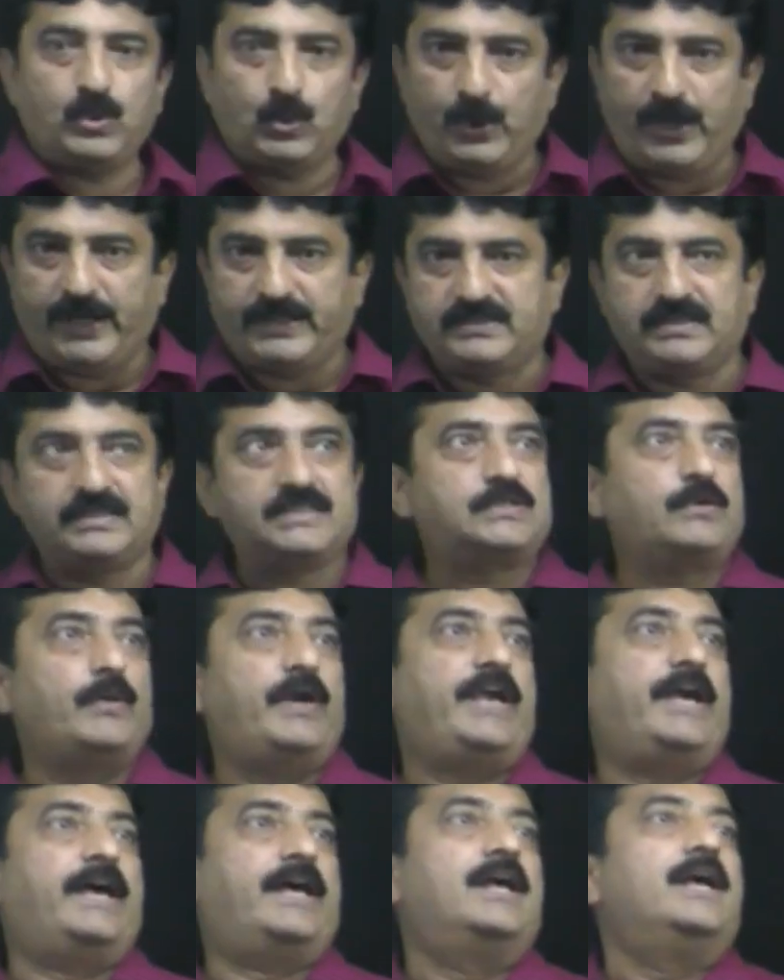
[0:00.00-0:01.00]
2x
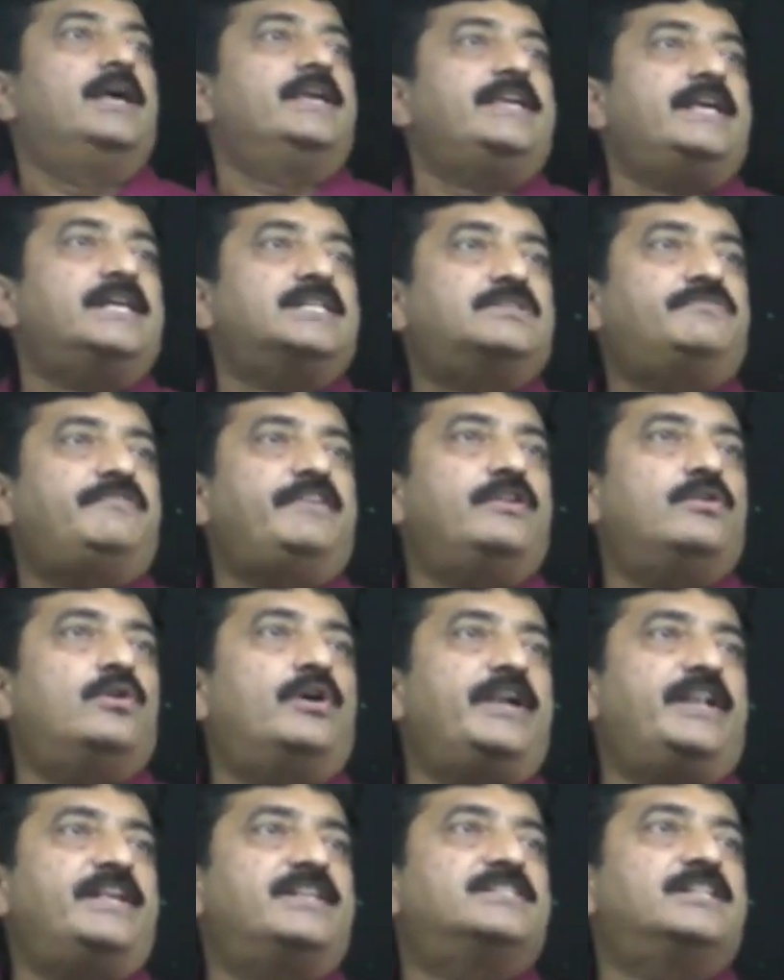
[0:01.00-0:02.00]
square. Yes, we know
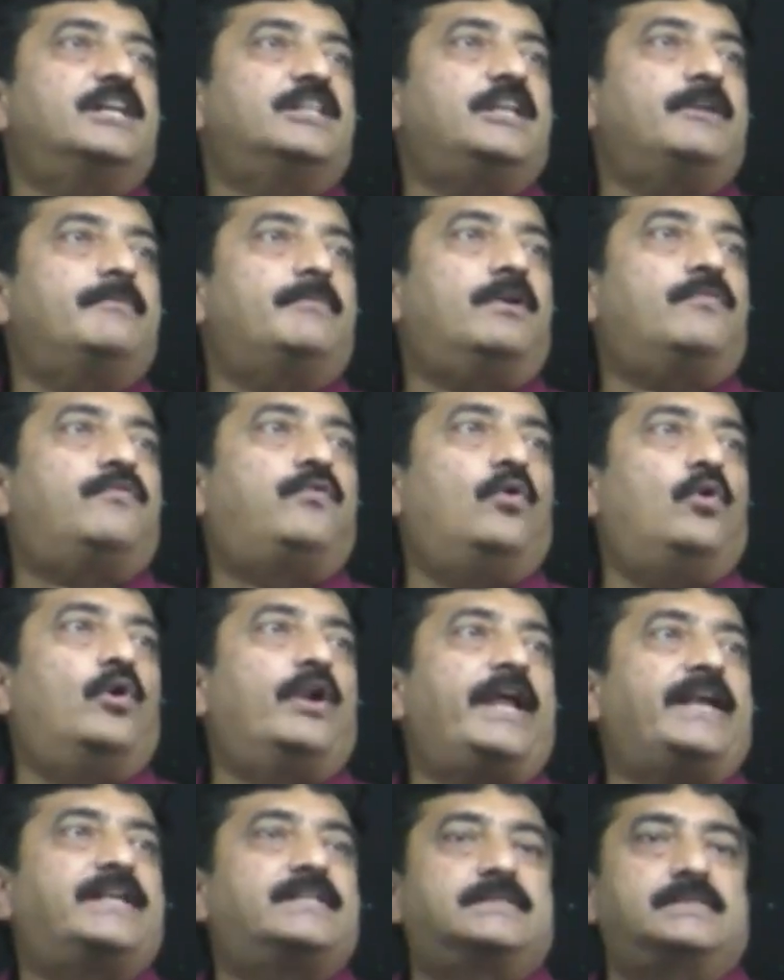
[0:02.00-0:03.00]
it is nothing but
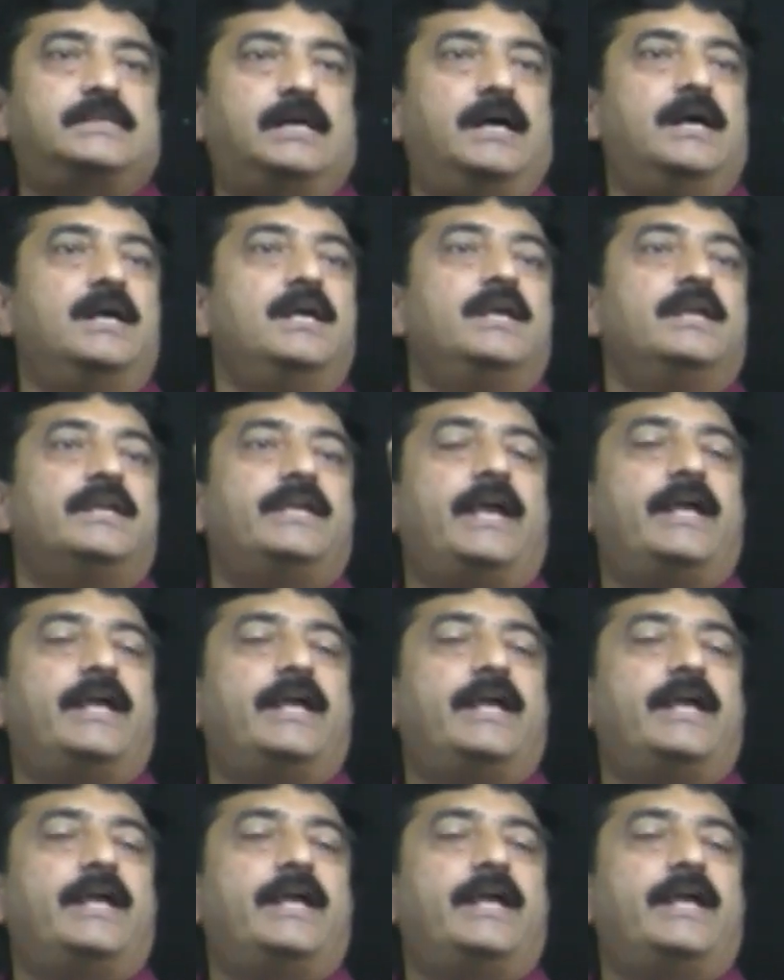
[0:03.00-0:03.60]
4x.